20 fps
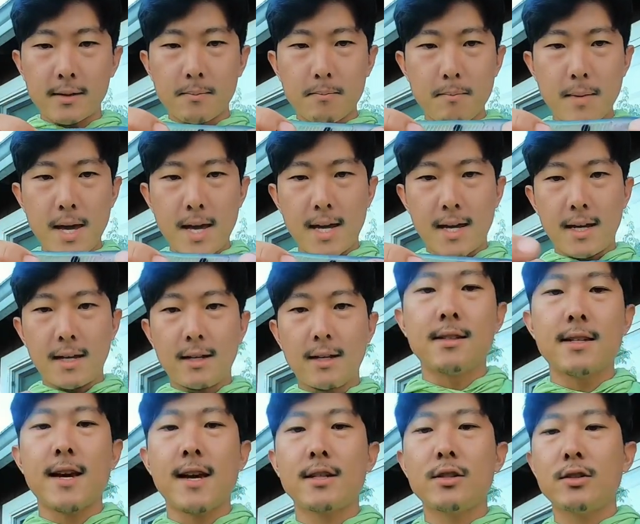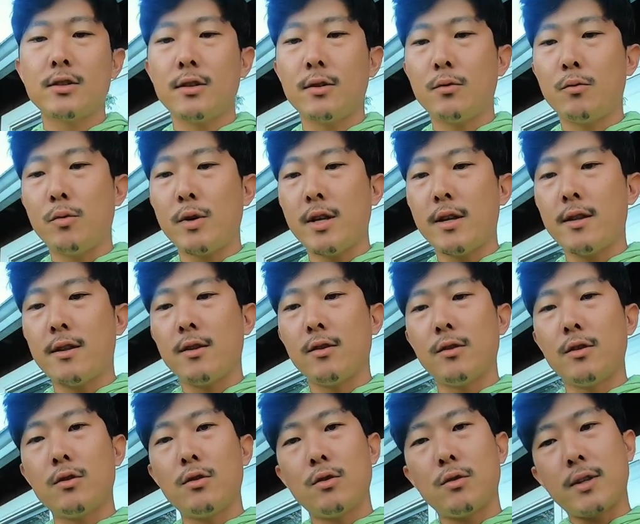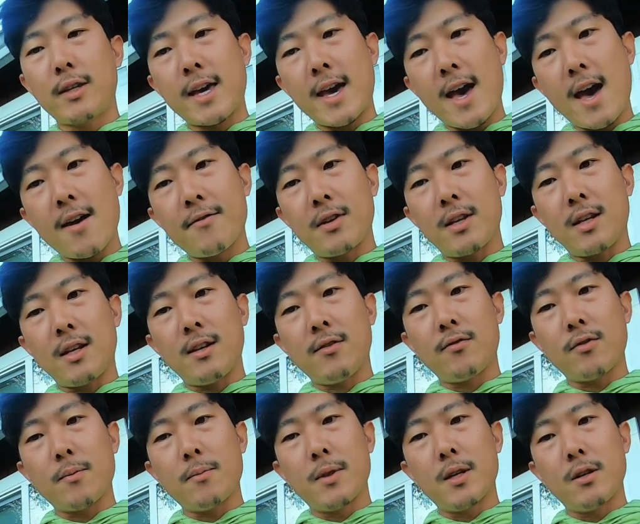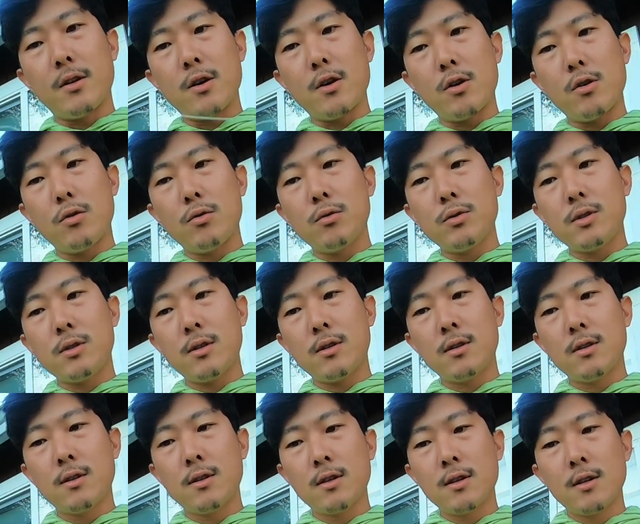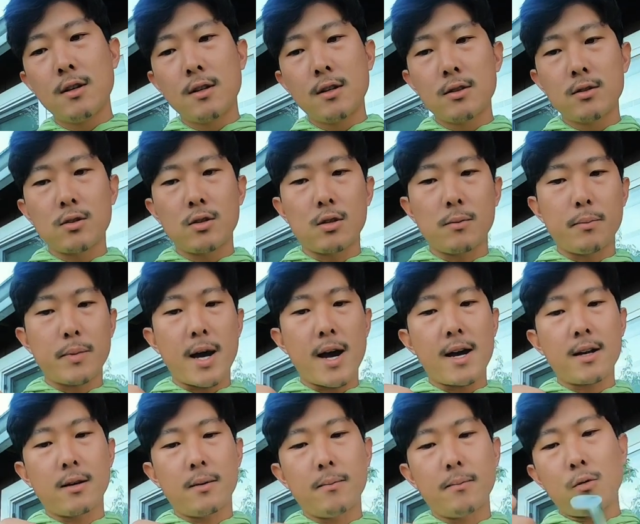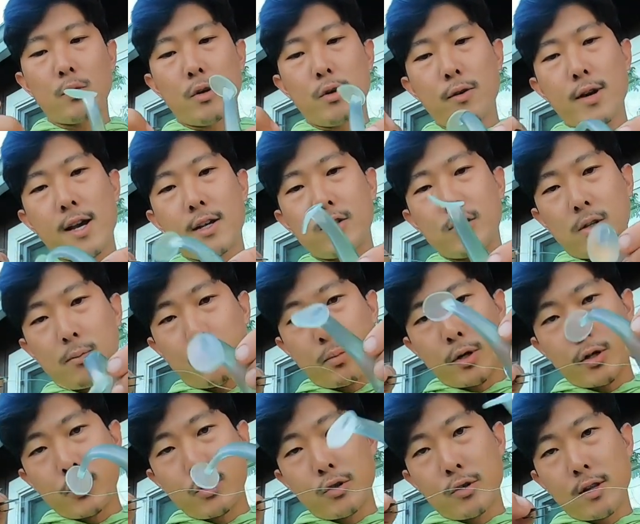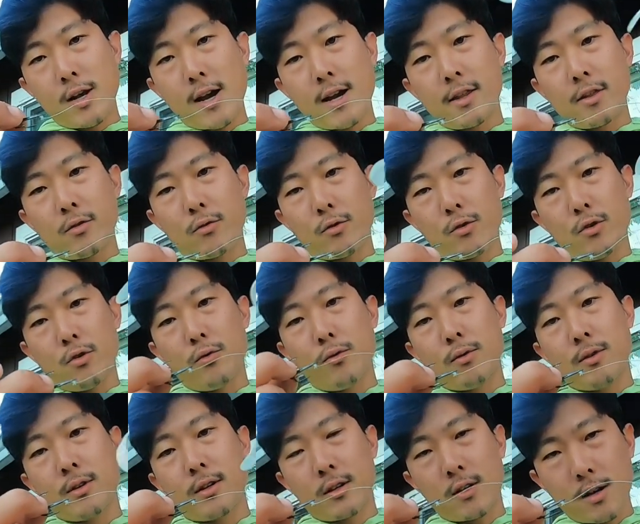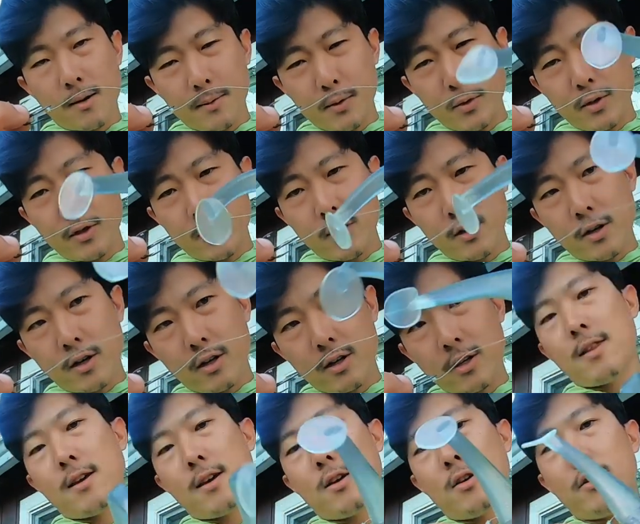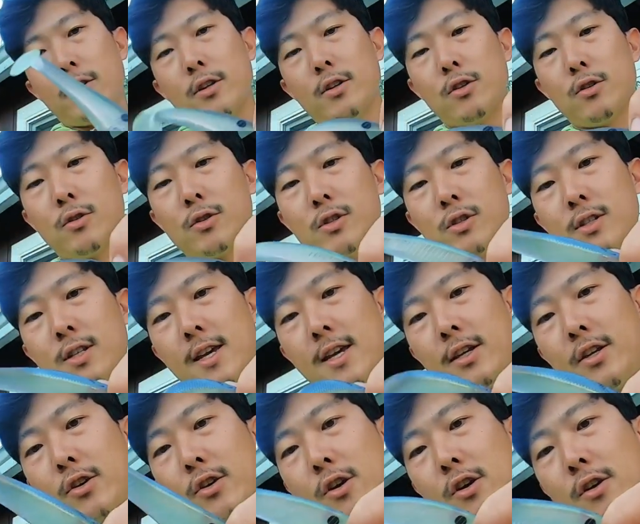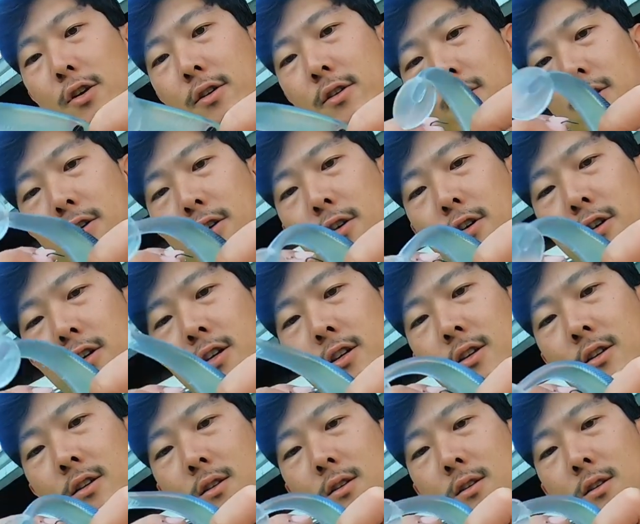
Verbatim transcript: is made is actually with a little cavity from the nose to the bottom where you actually put your line through, comes with a hook. And then all you do is you take your hook,